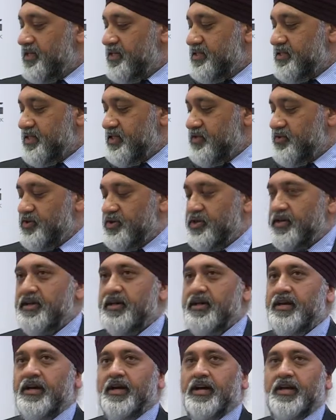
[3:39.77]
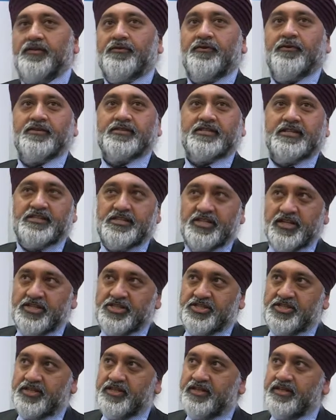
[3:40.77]
etc. And of course,
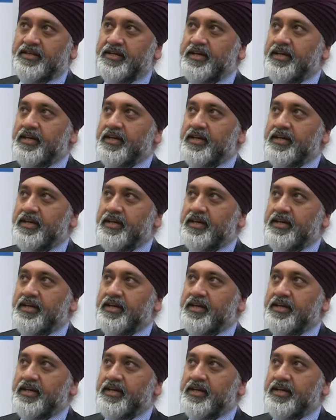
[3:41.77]
congestion